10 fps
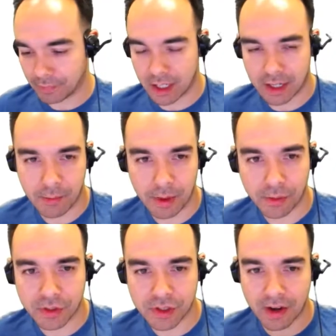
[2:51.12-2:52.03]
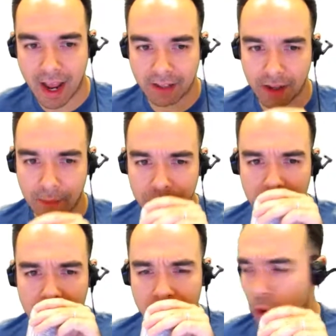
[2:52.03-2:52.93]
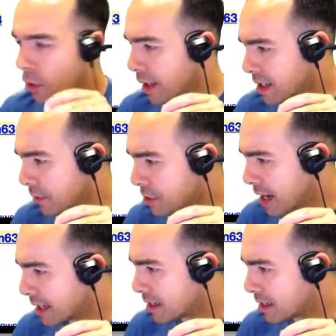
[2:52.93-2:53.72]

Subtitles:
my throat's starting to act up. So a quick self-check.